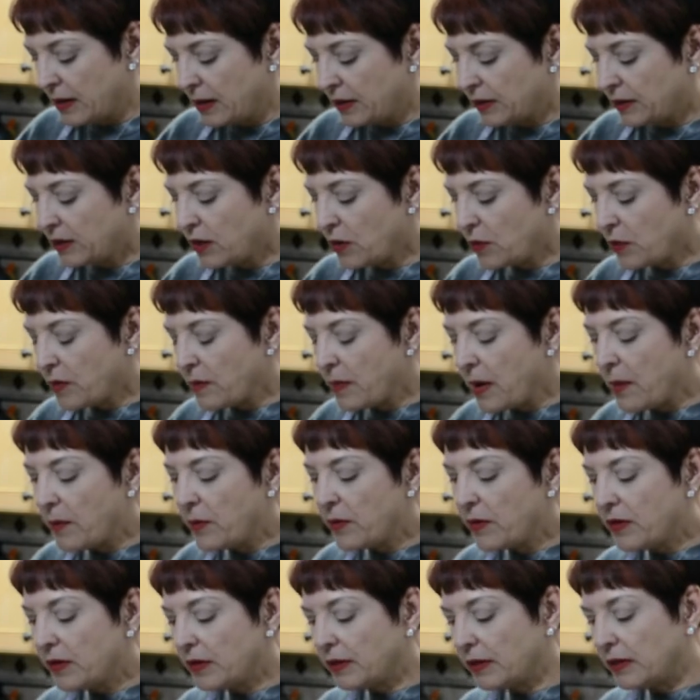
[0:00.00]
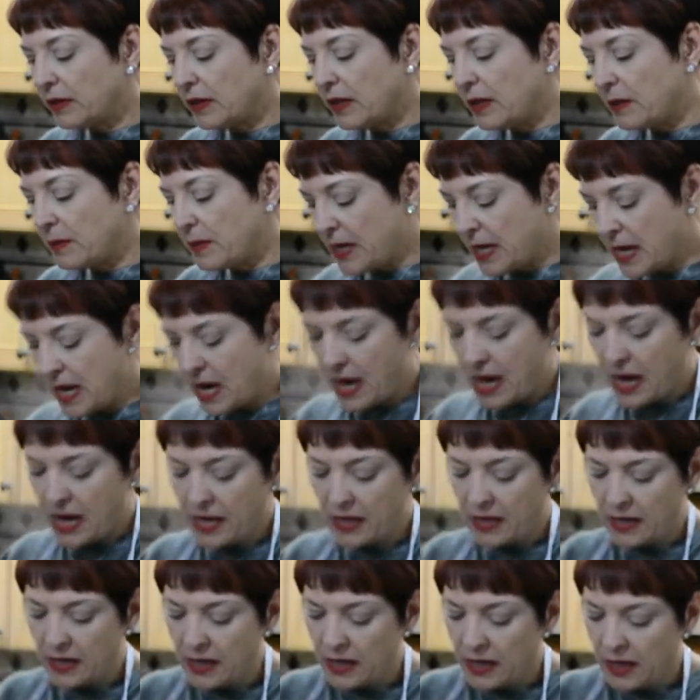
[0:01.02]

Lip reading: so remember, this is gonna be hot.